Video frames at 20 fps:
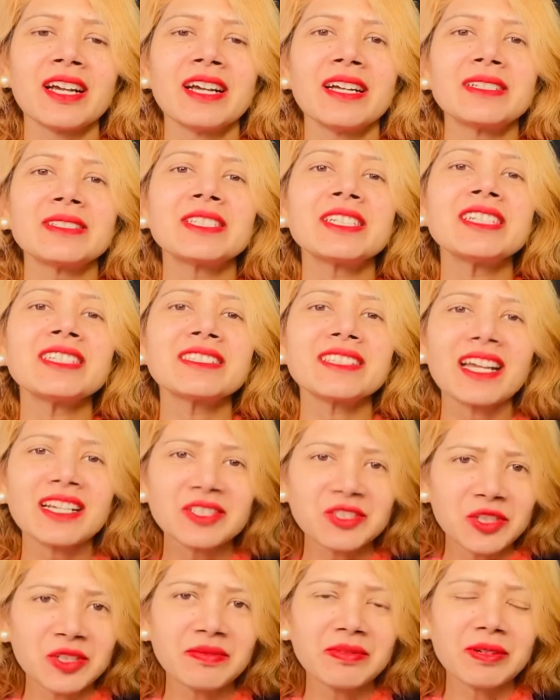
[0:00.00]
she's
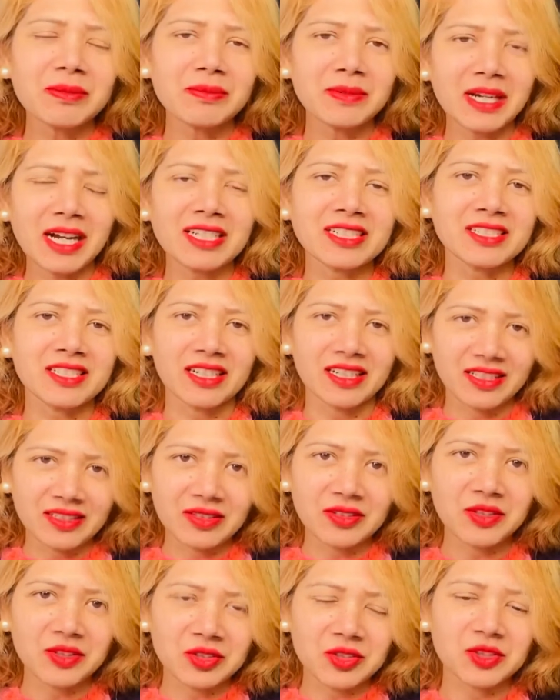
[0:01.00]
actually from Russia
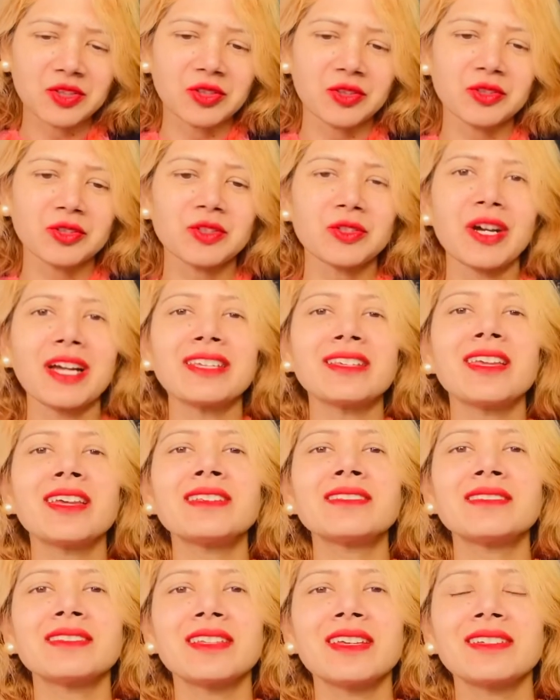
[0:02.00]
in this show. So I
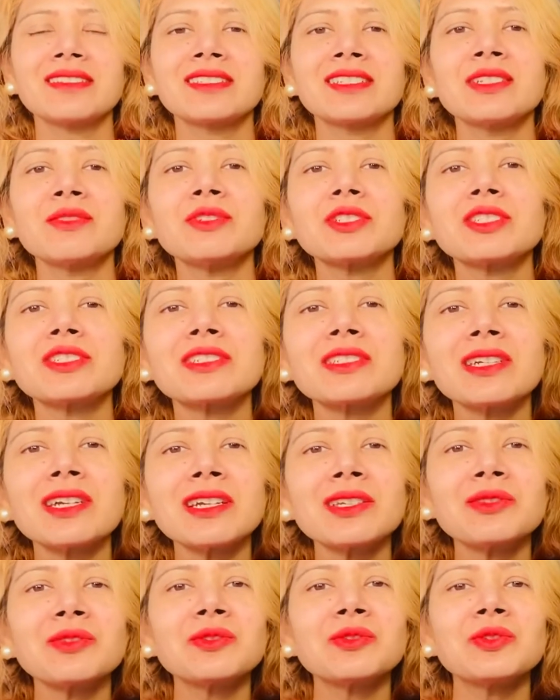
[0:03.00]
guess she was
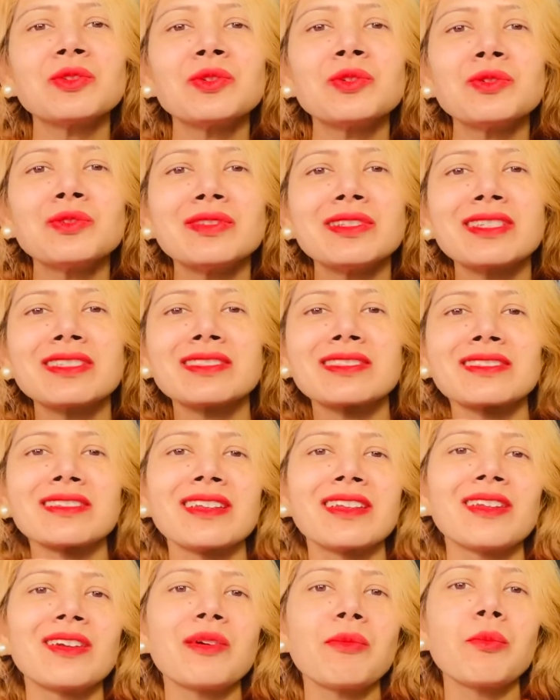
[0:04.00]
trying to do this,
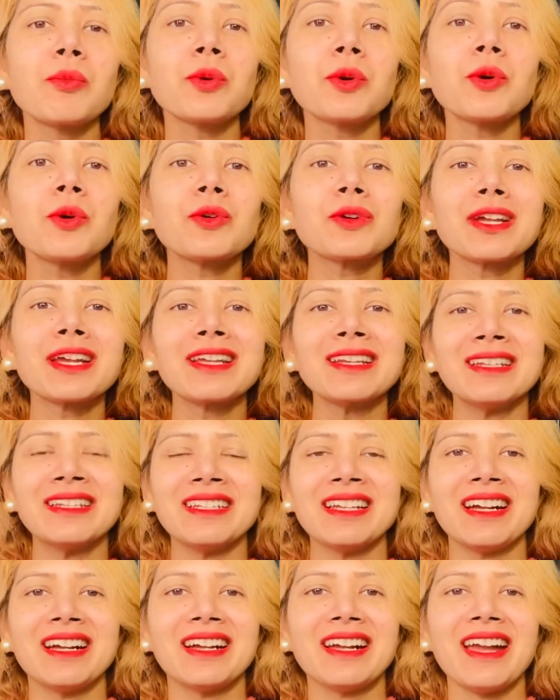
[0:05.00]
you know,
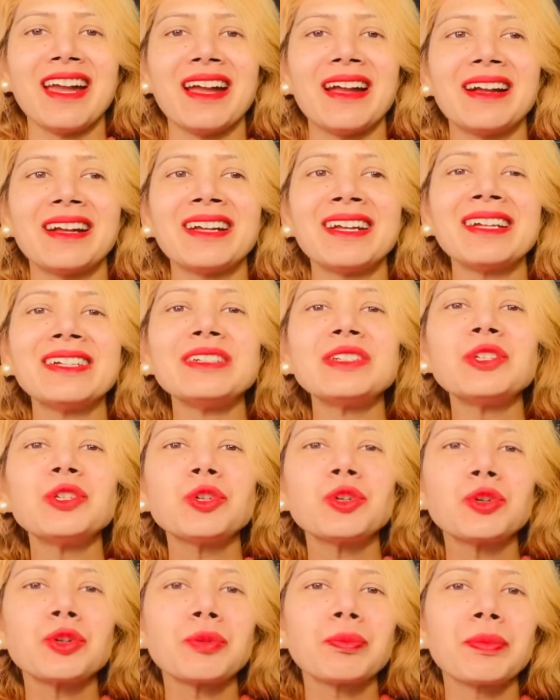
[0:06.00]
broken
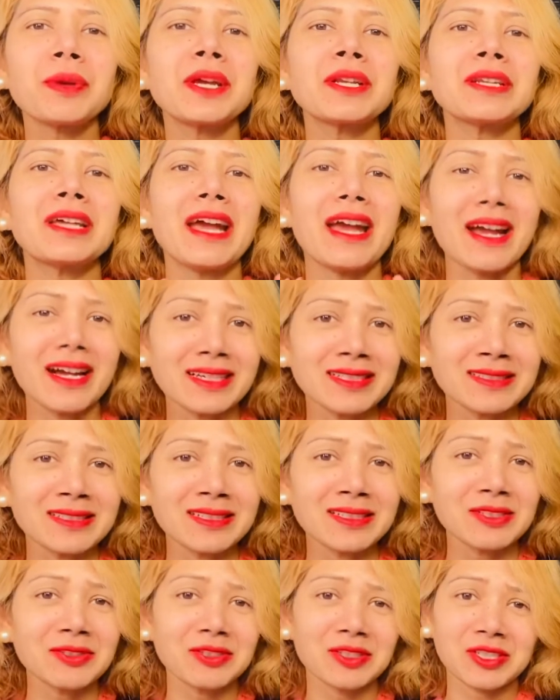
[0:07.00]
European
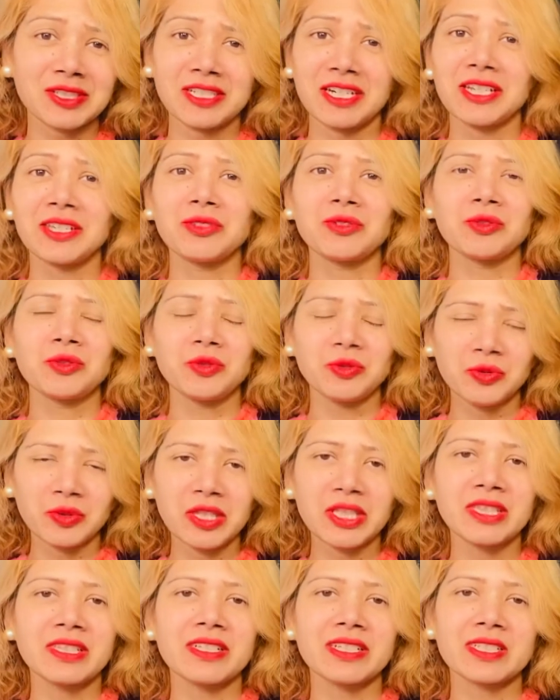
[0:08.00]
accent she was trying to do
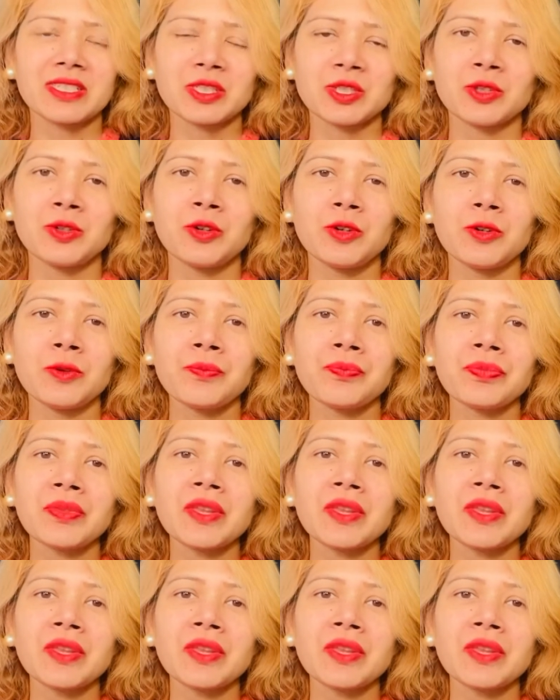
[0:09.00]
in this show,